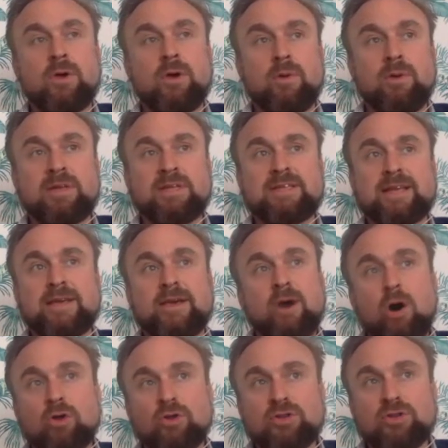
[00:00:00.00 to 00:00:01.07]
we could say,
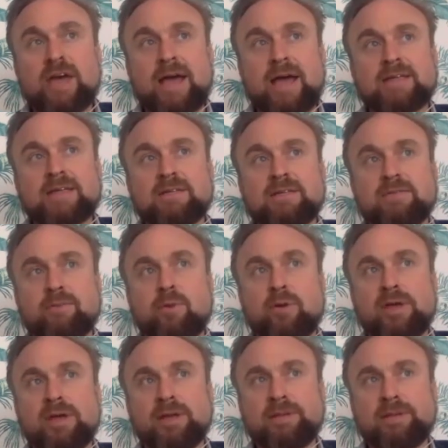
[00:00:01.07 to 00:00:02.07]
context of the body.